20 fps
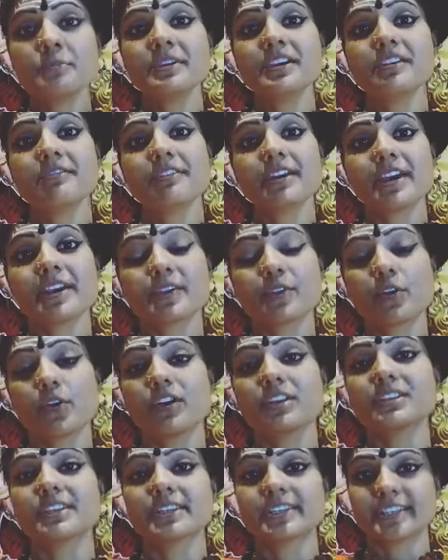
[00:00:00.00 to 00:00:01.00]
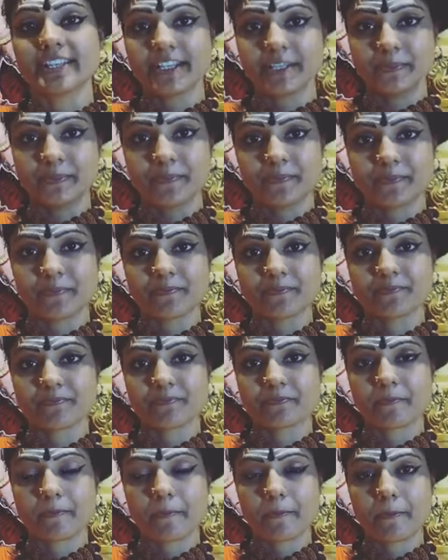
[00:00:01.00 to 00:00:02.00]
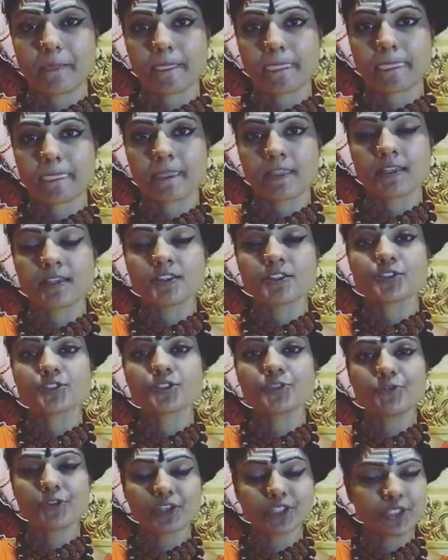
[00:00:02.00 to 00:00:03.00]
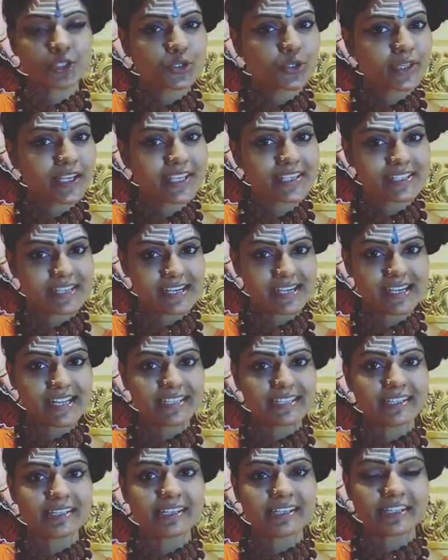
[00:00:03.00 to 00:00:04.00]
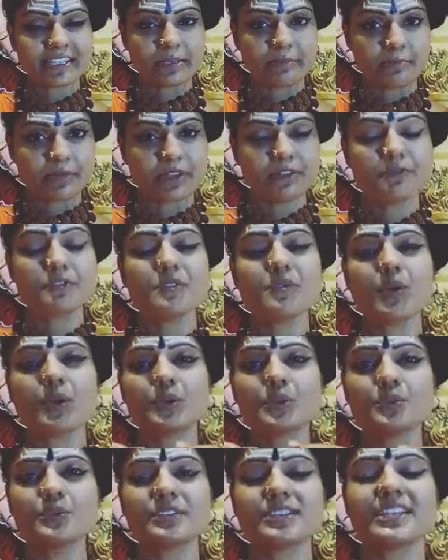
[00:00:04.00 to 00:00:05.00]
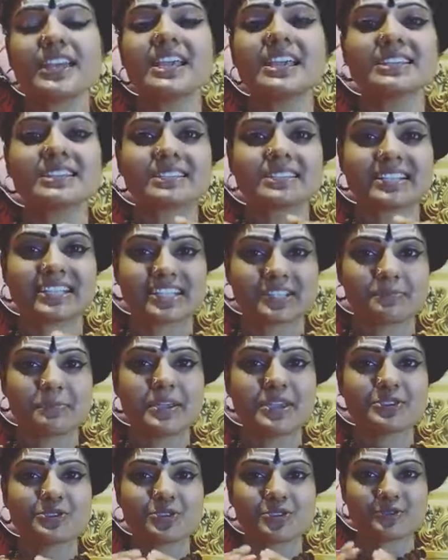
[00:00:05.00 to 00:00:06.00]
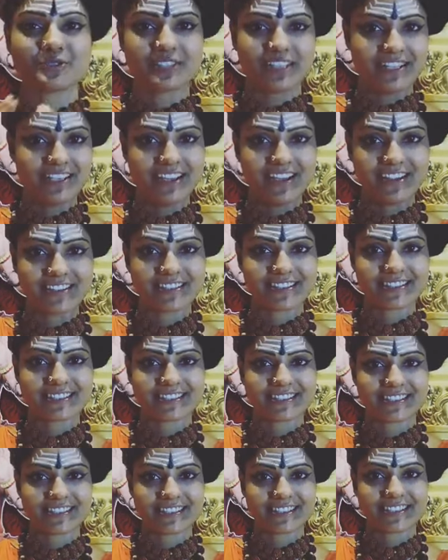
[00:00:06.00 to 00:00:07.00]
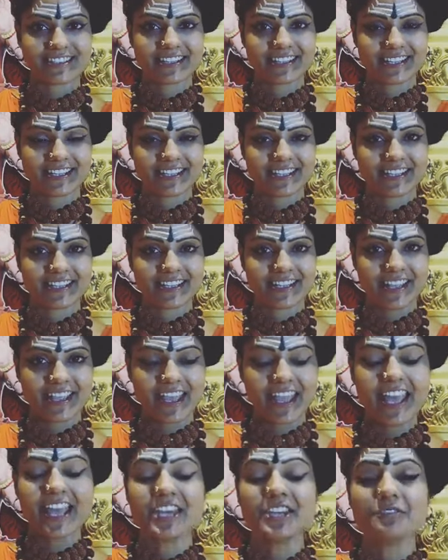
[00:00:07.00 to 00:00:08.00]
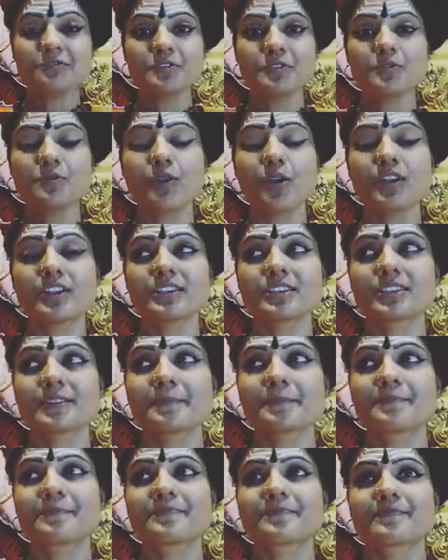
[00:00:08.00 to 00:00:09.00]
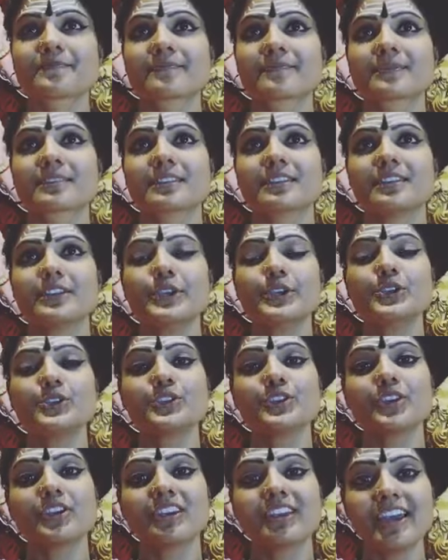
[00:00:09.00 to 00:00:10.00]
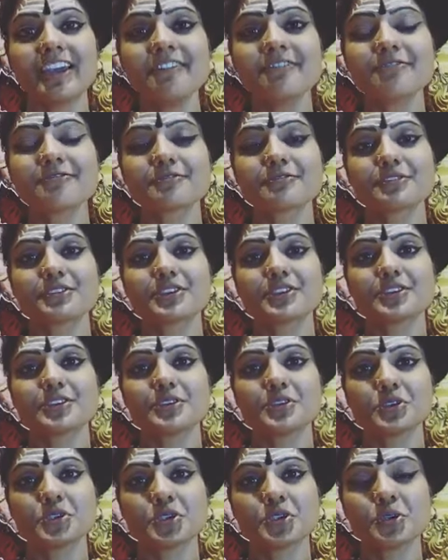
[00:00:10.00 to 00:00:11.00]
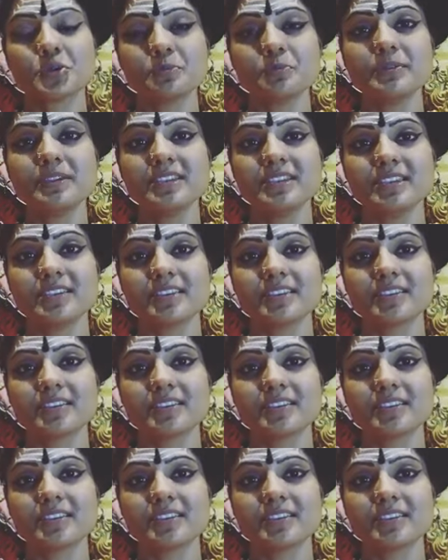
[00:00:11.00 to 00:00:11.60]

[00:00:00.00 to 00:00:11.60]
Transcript: be aware all the time. So for the today's enlightening tip, if you want to taste the space of sannyas, and if you want, your life should be